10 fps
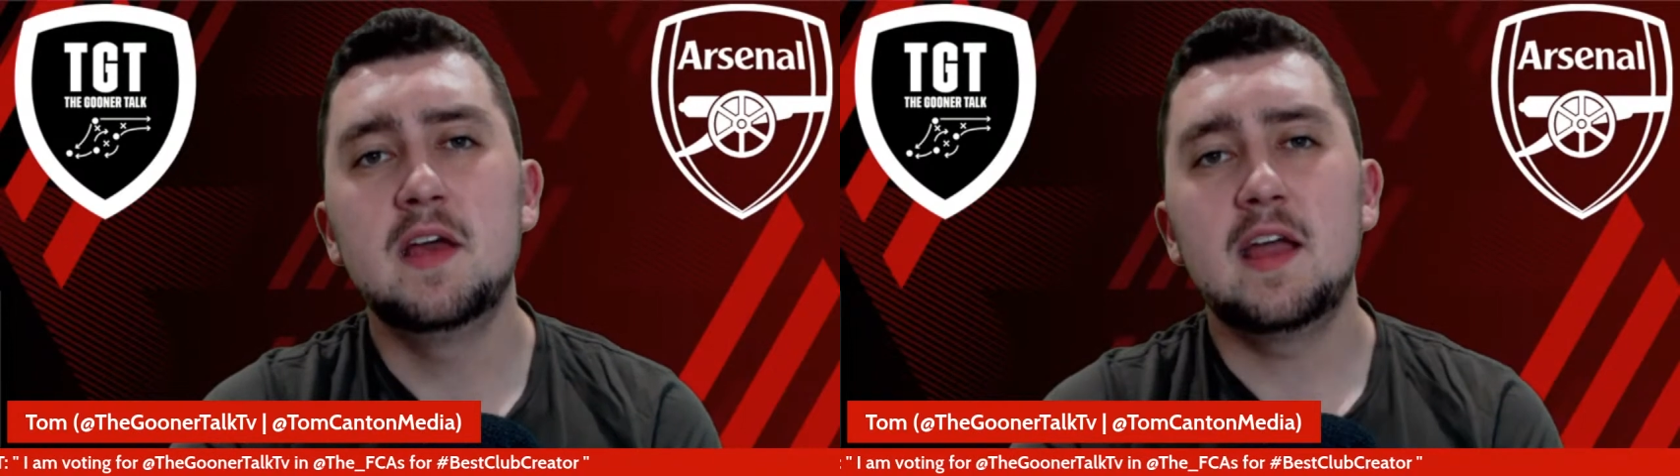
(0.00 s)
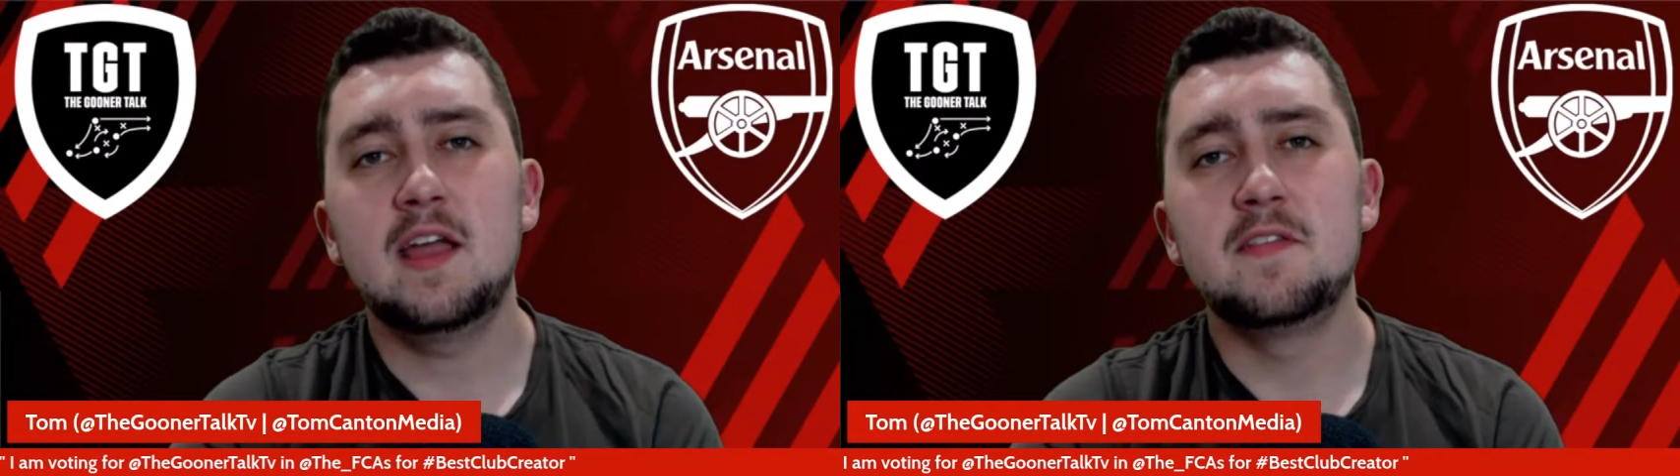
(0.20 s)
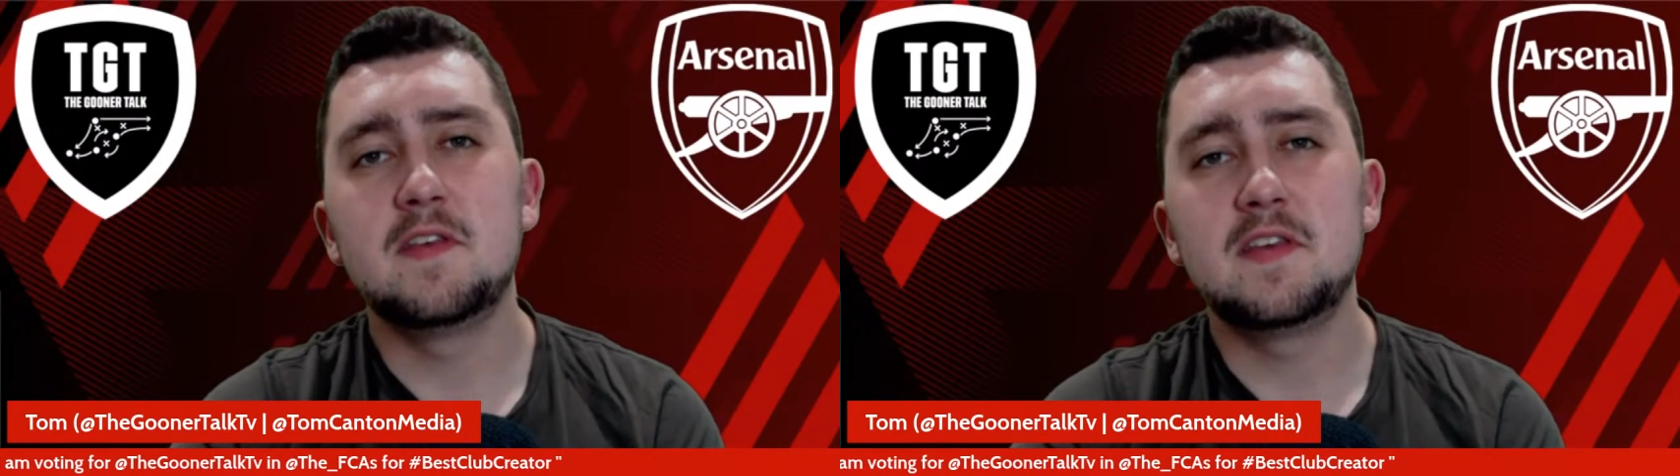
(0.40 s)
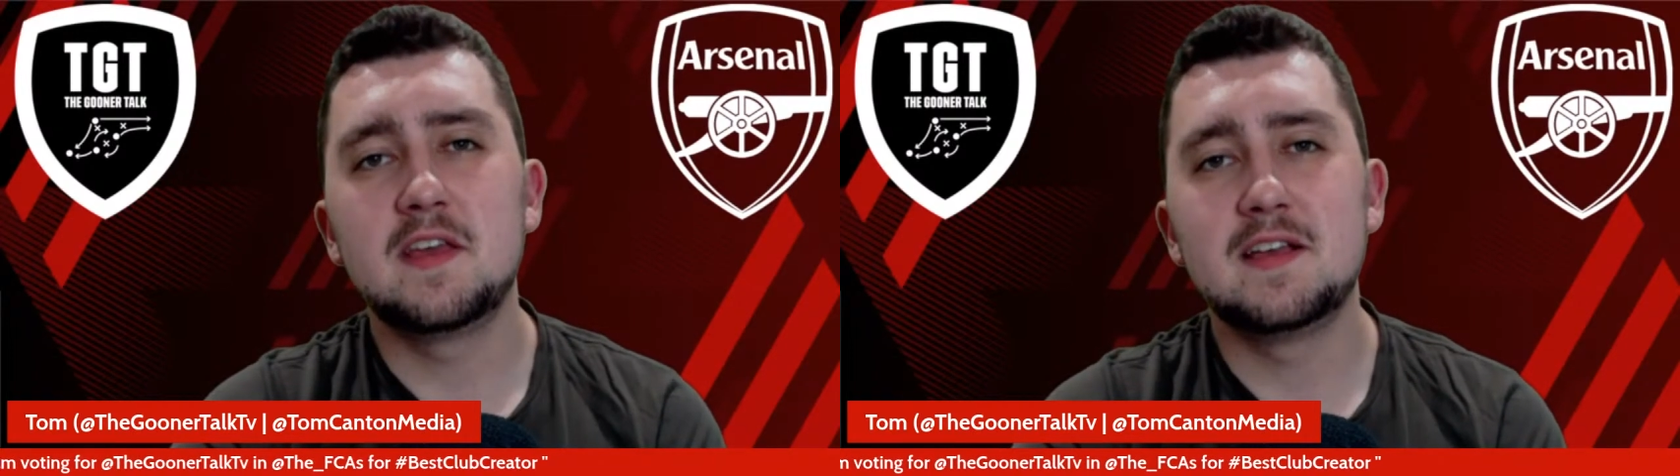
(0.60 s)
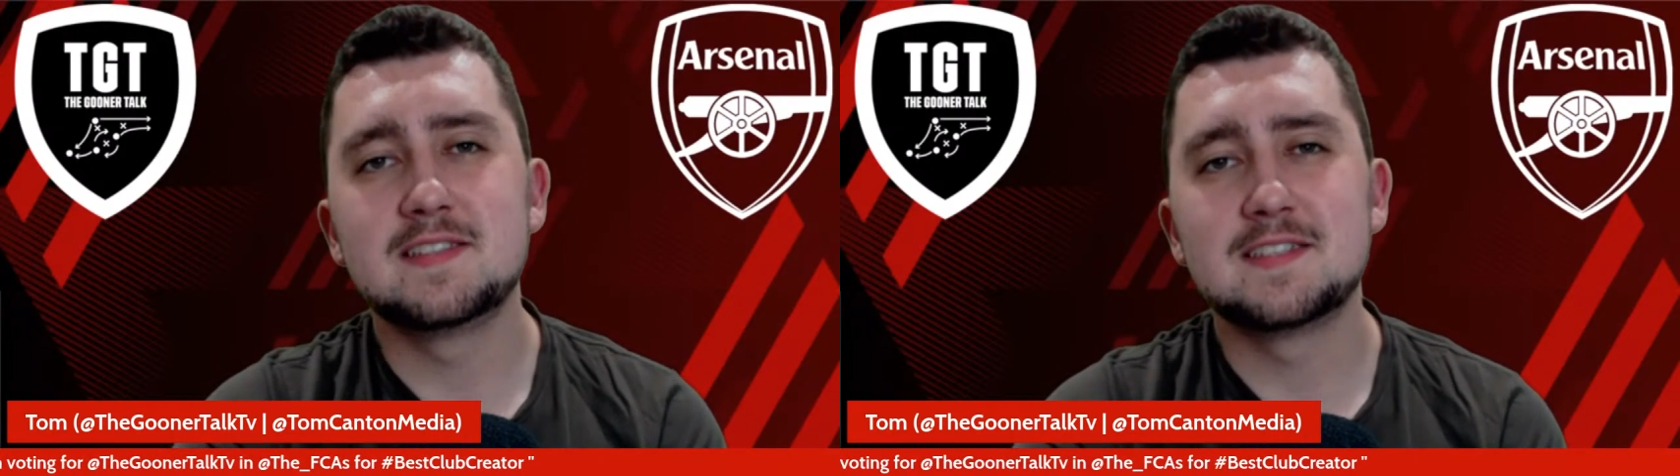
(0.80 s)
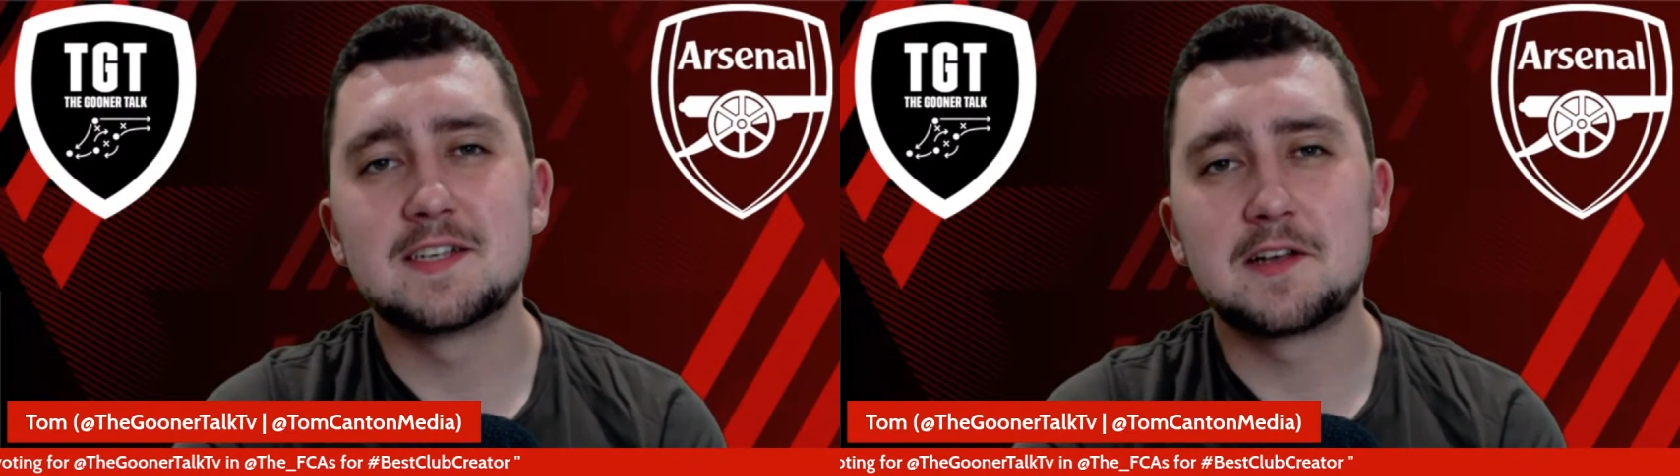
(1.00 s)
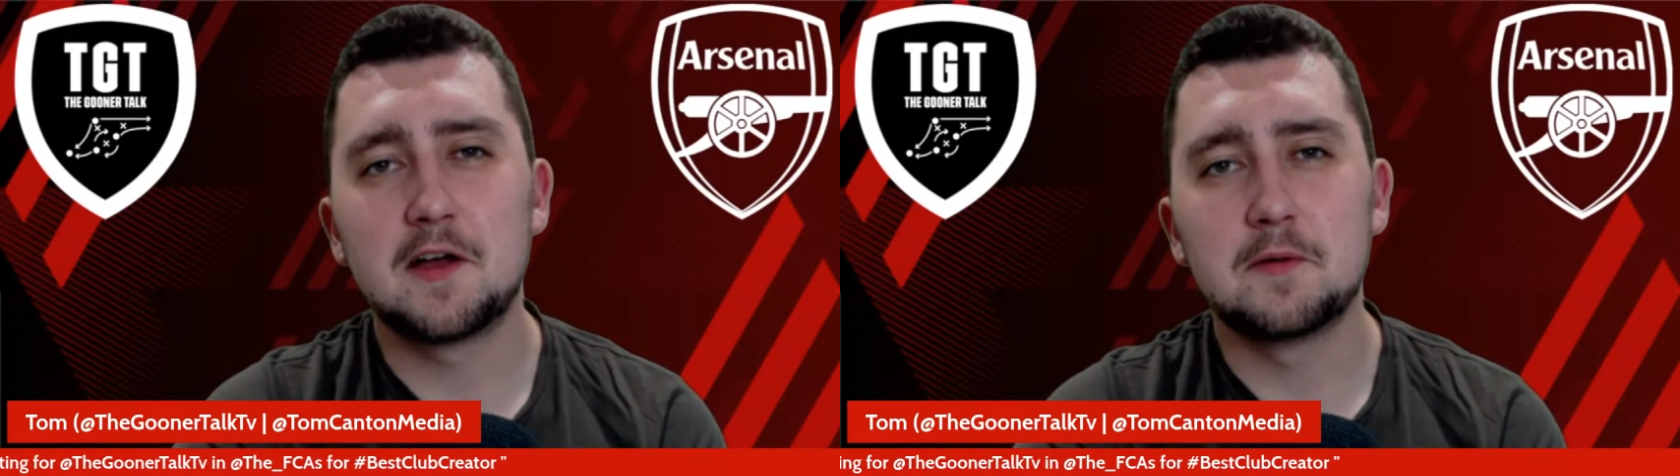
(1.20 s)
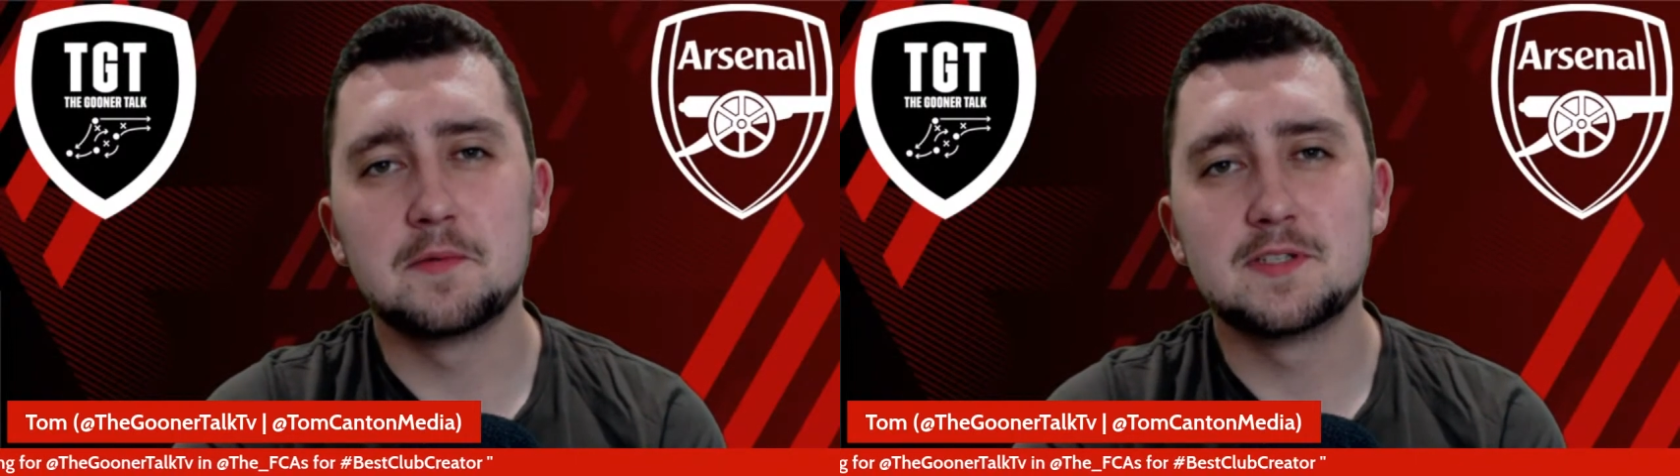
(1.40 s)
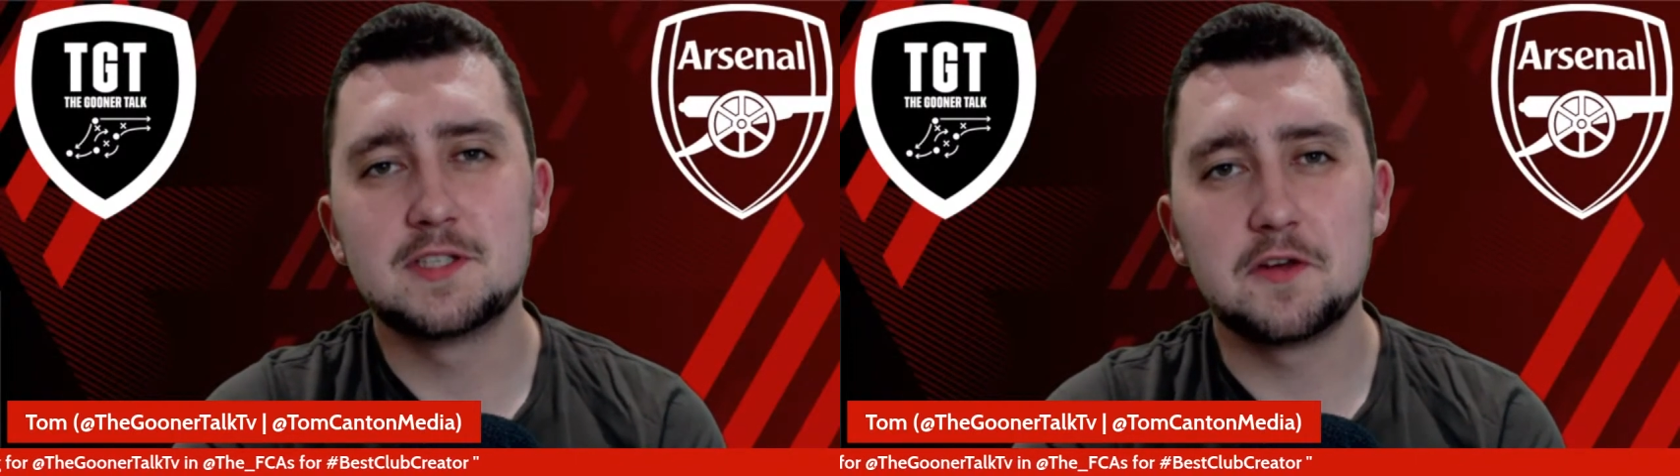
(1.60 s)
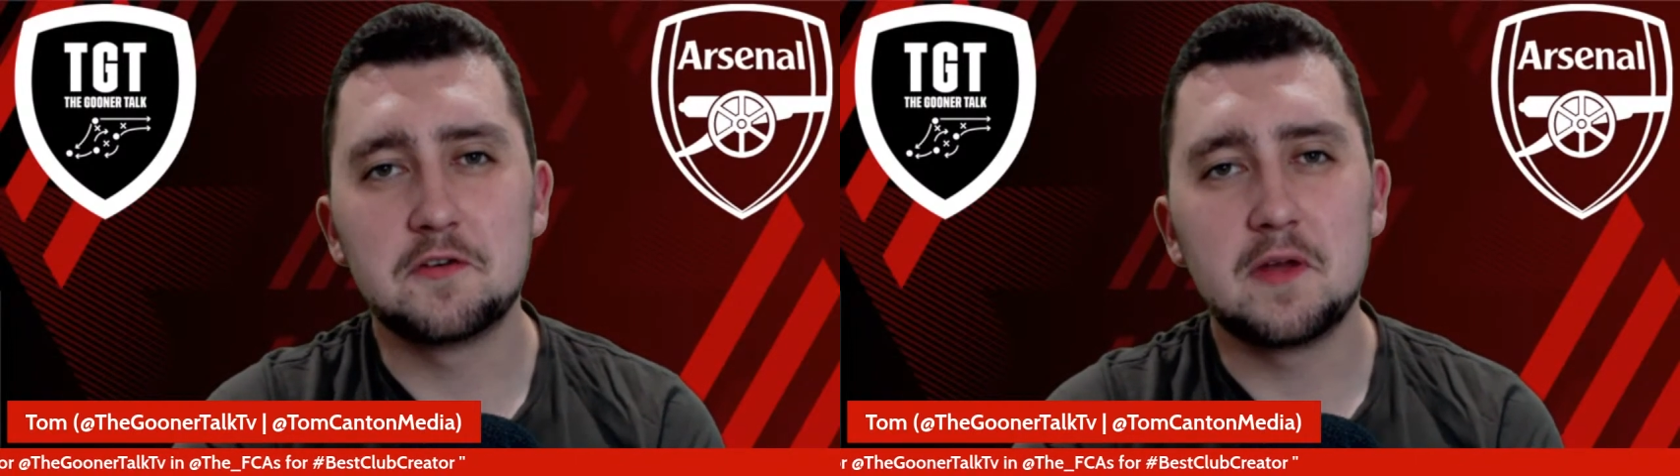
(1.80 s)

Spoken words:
in the years to come too.